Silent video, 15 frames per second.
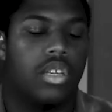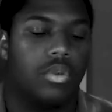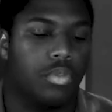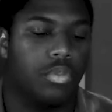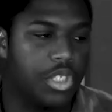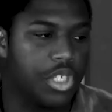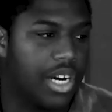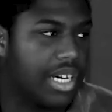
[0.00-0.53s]
We're
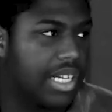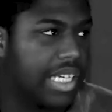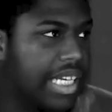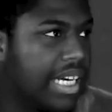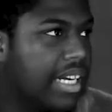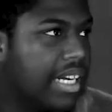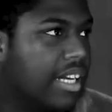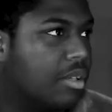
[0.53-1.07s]
trying to get
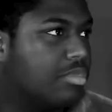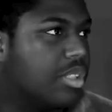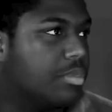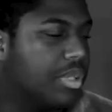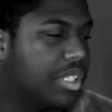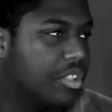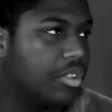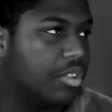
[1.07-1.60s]
some
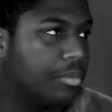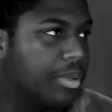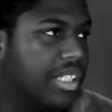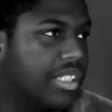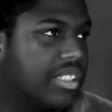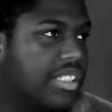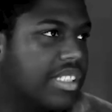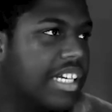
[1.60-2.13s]
indoor
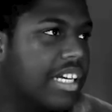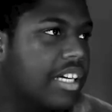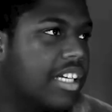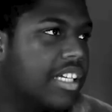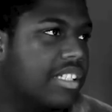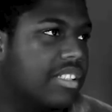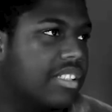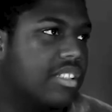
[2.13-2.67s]
places here
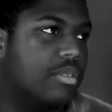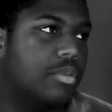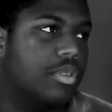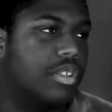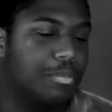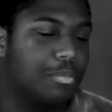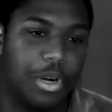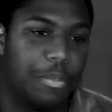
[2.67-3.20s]
because
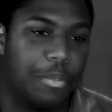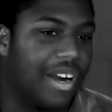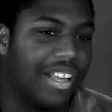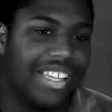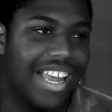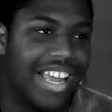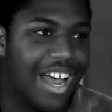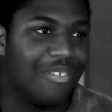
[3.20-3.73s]
we barely
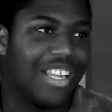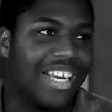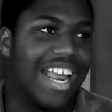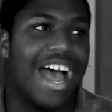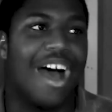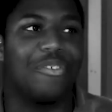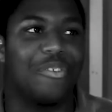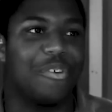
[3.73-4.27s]
have like
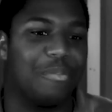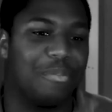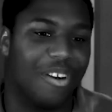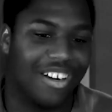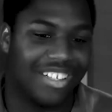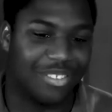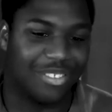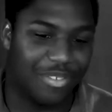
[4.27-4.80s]
outdoor
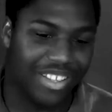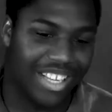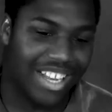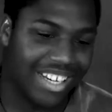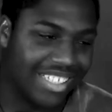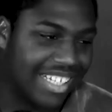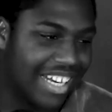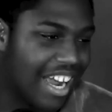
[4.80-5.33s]
parks. We have a lot
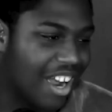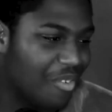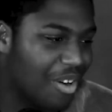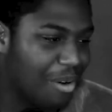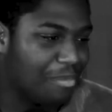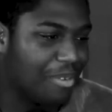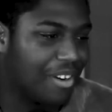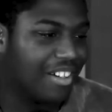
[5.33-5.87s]
of
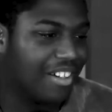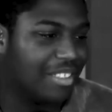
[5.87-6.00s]
DIY parks,